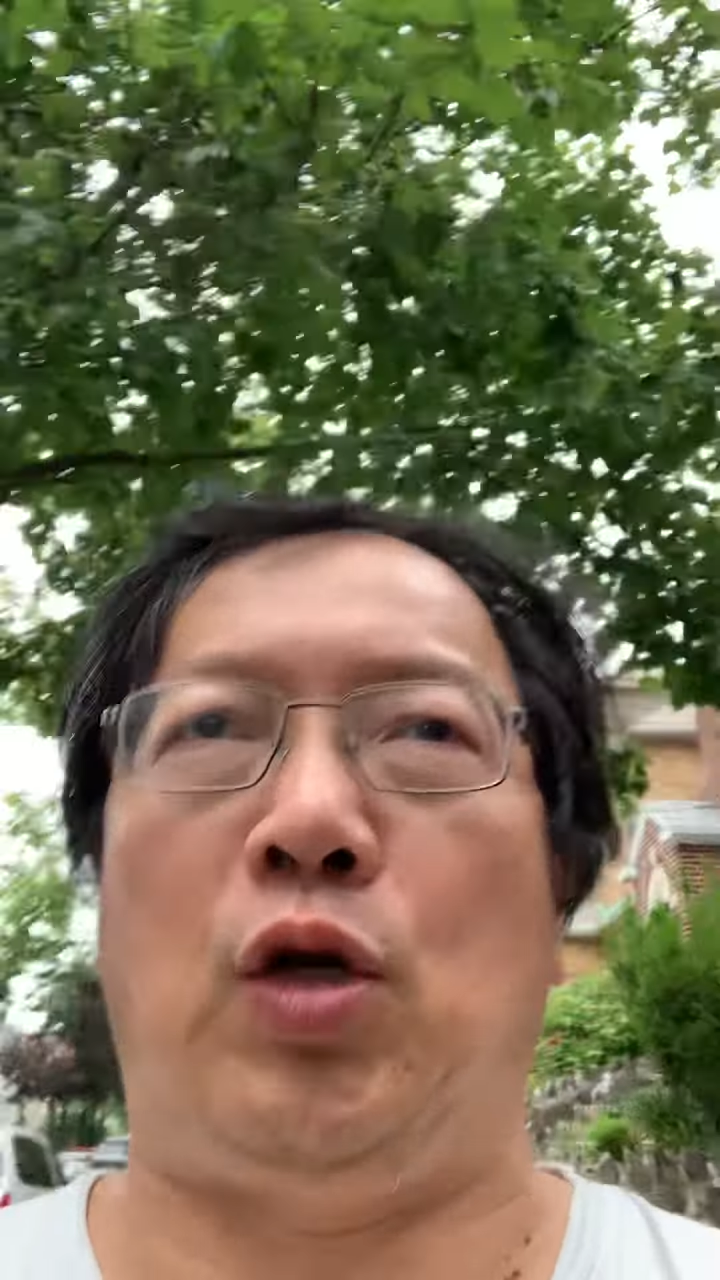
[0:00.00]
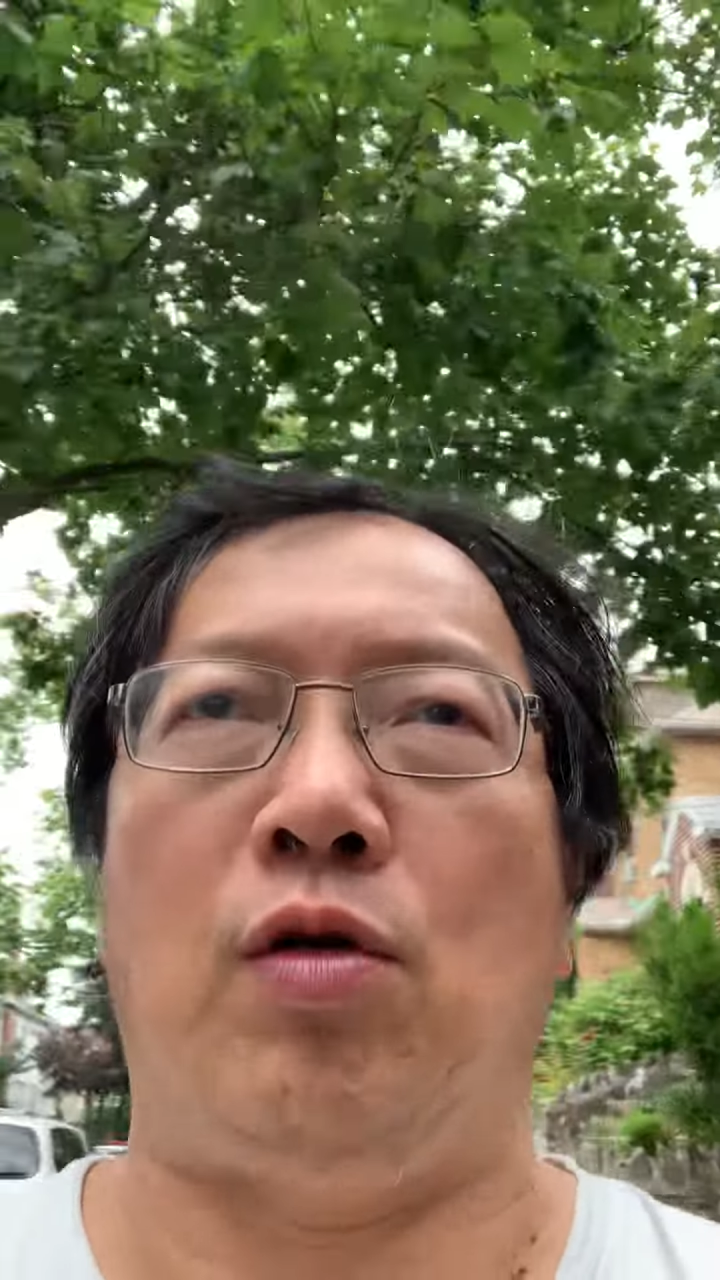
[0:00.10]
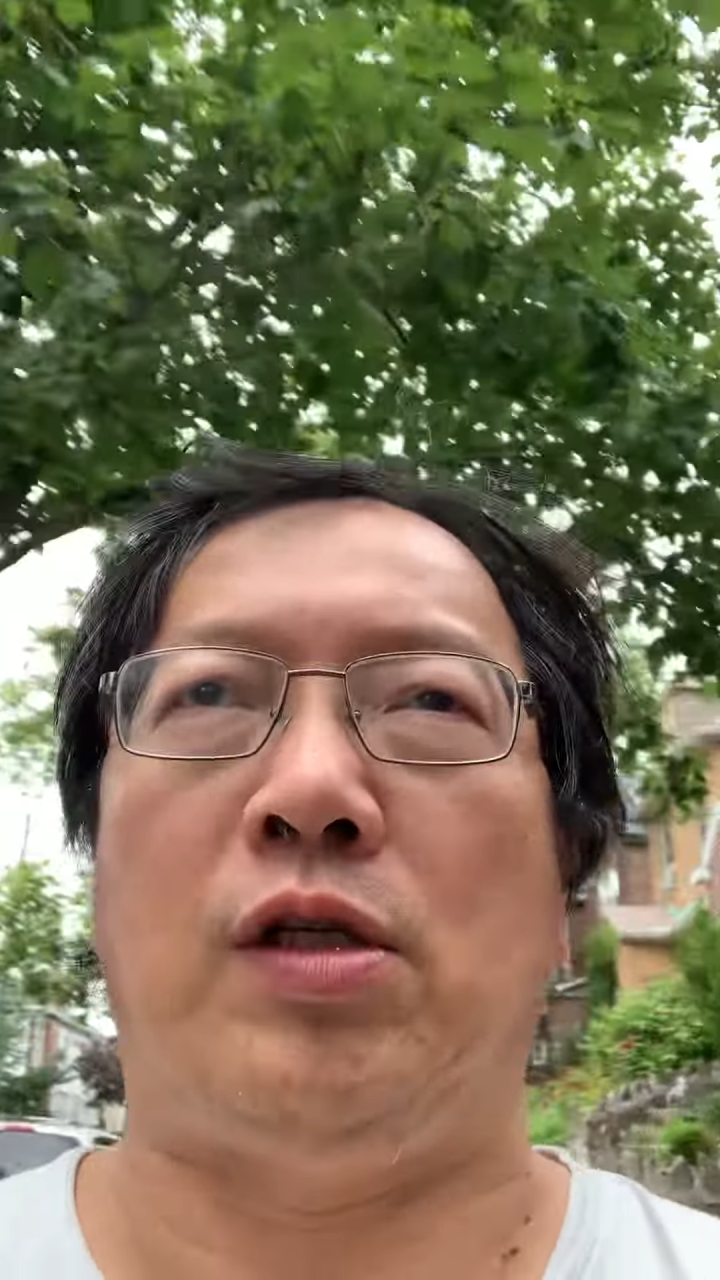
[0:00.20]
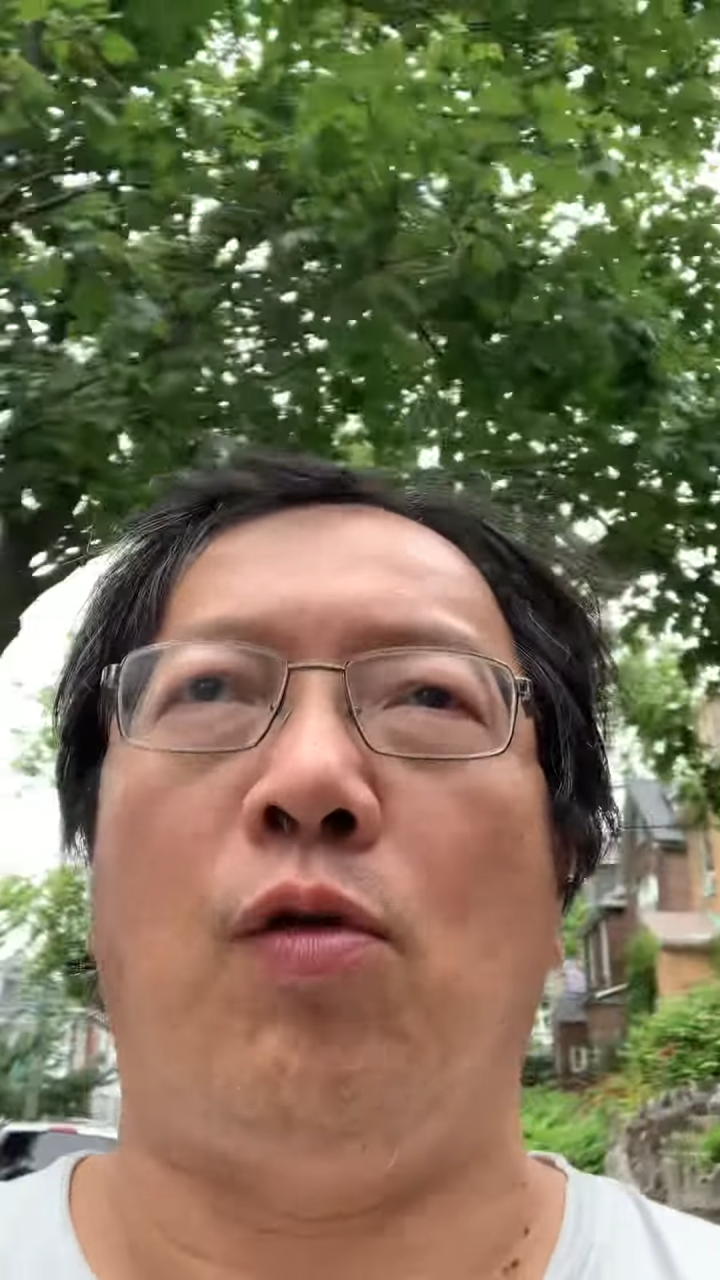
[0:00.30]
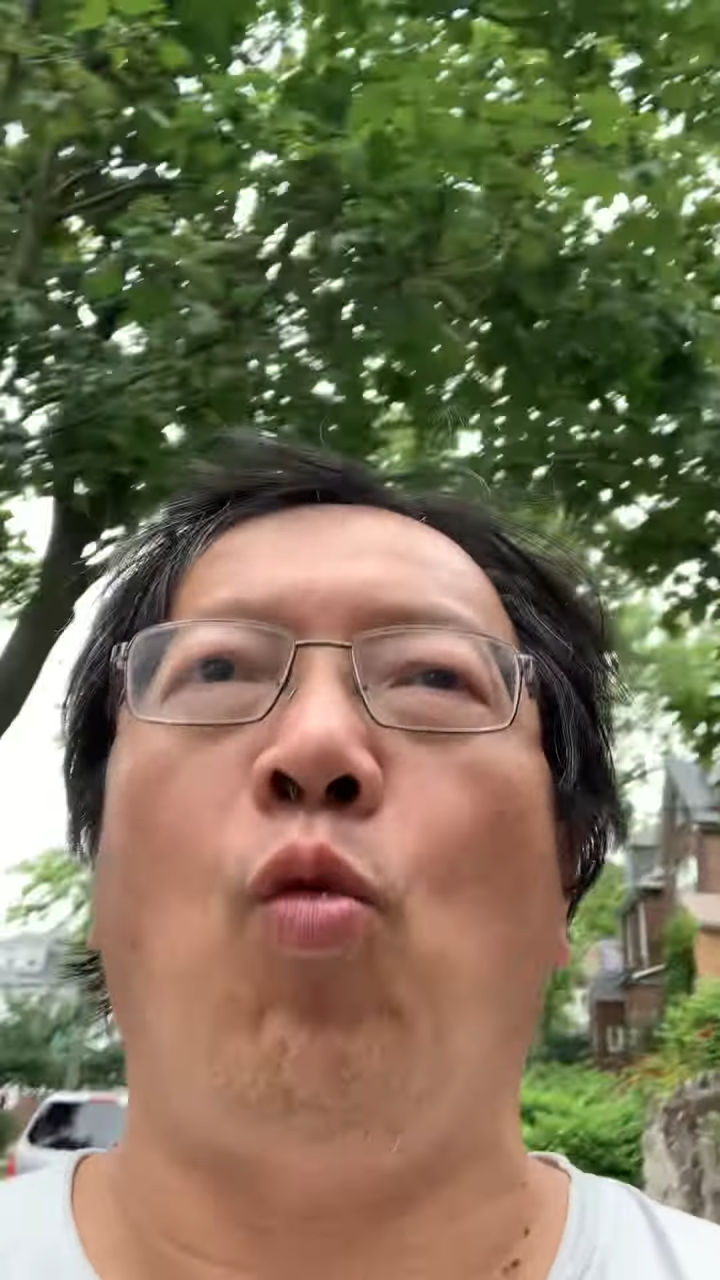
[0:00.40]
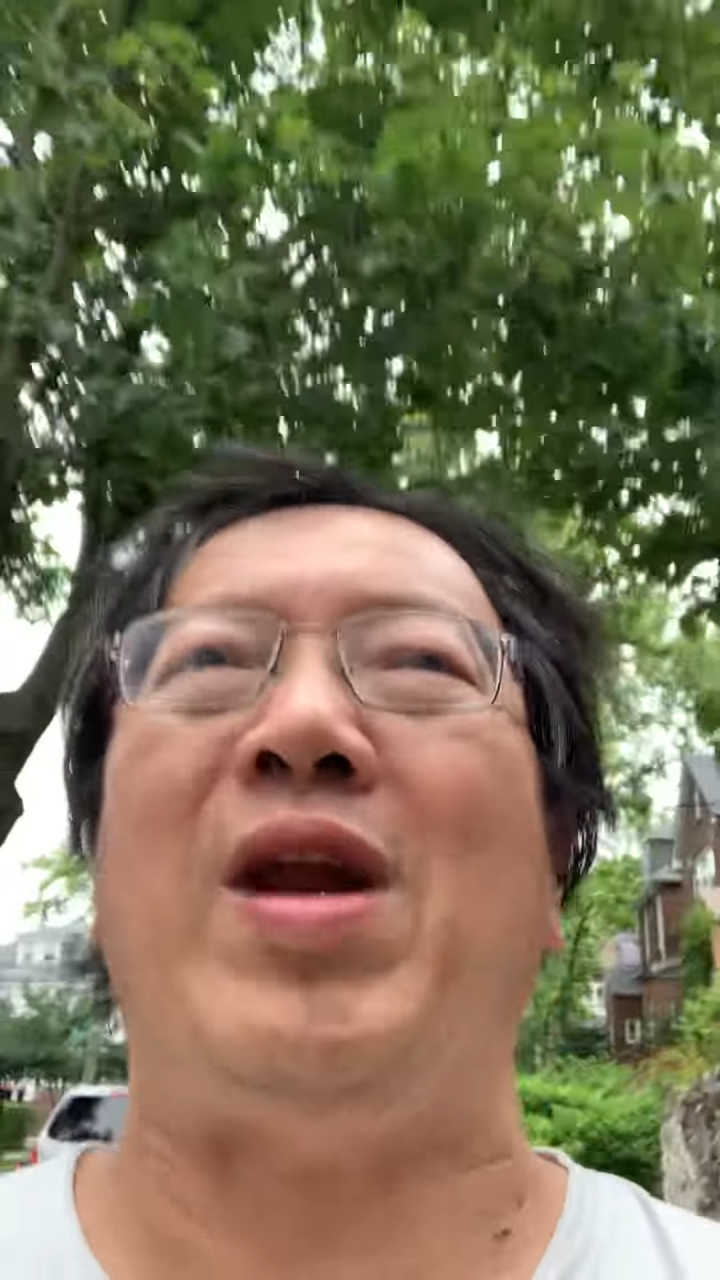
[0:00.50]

church.